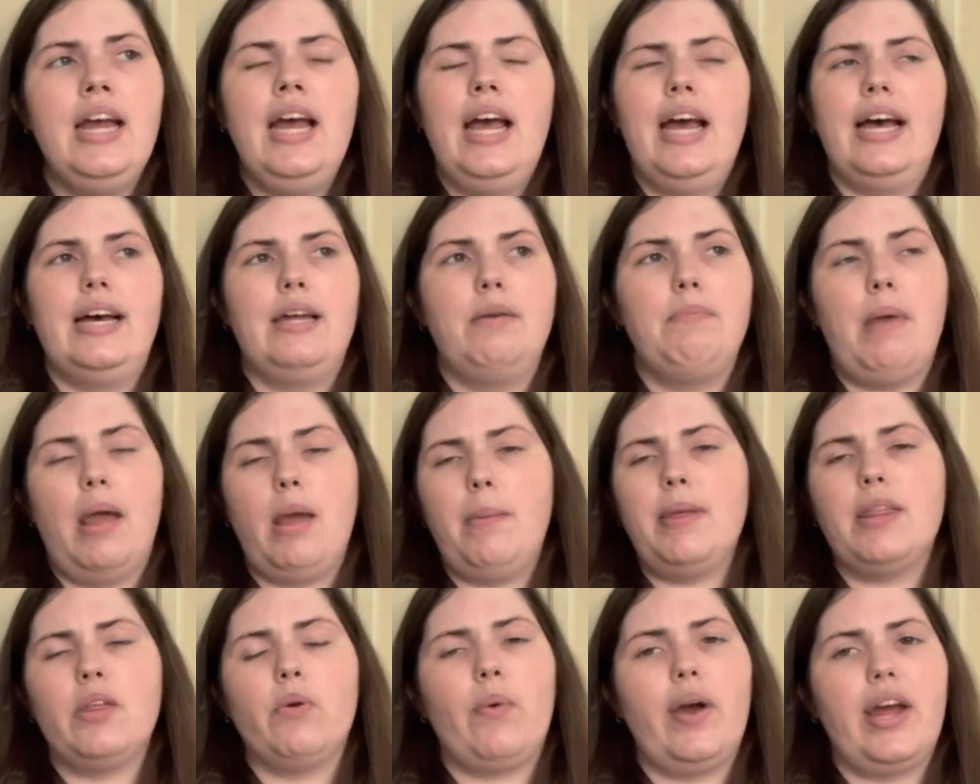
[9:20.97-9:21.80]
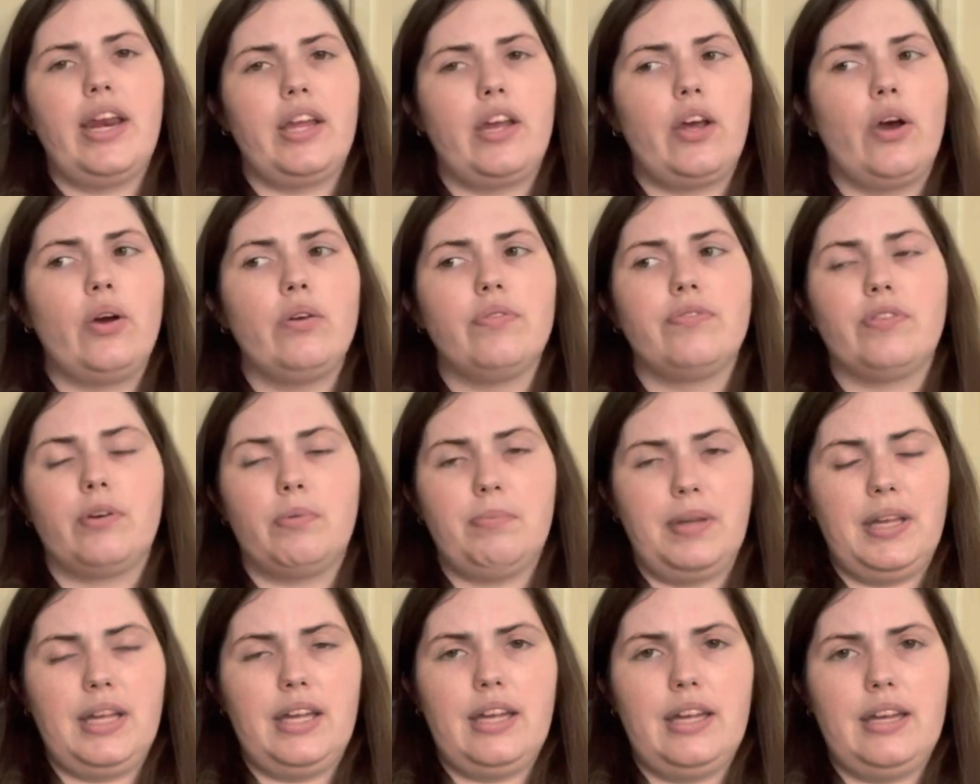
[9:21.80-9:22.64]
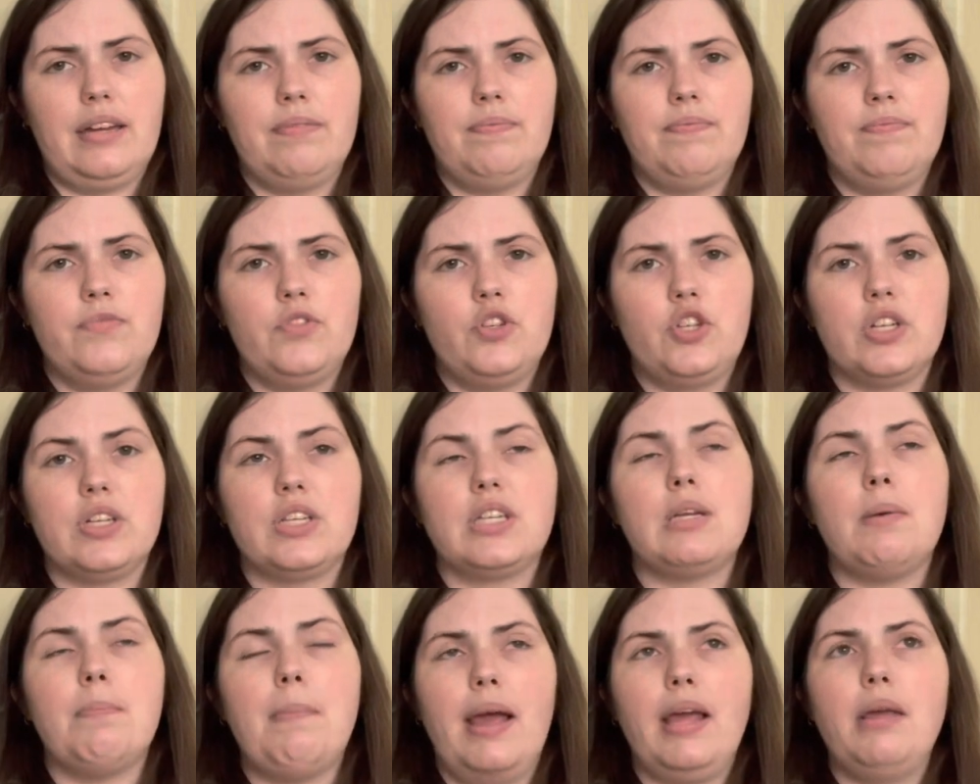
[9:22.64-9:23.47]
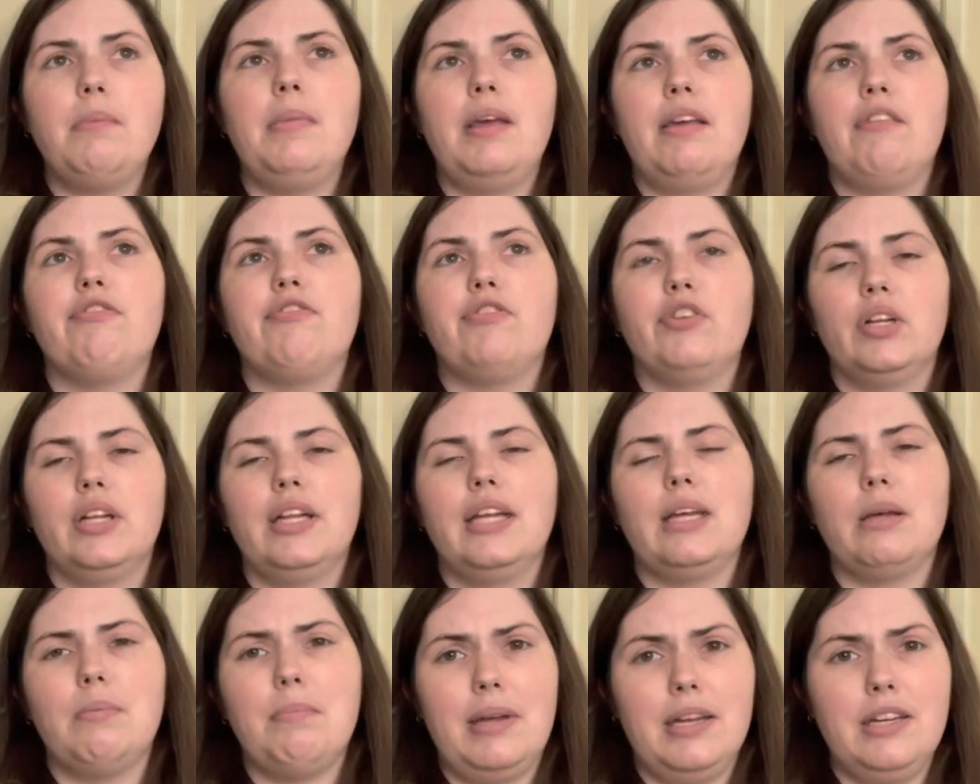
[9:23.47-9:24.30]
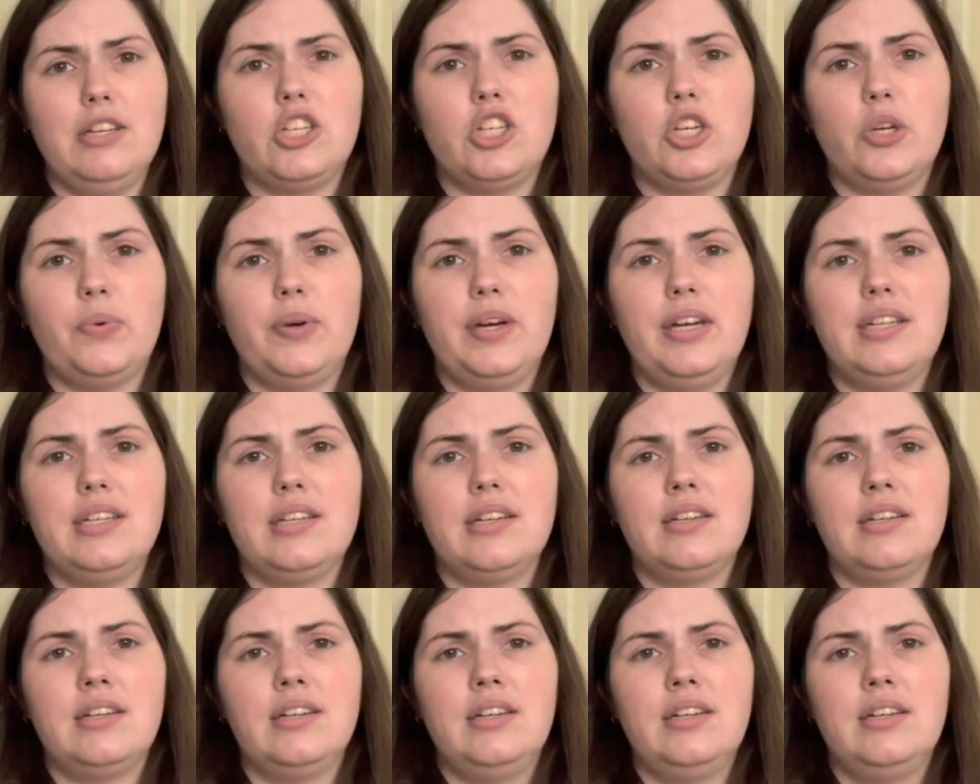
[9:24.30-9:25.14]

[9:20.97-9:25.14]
And maybe the way to go for me, just to make me fully commit to it,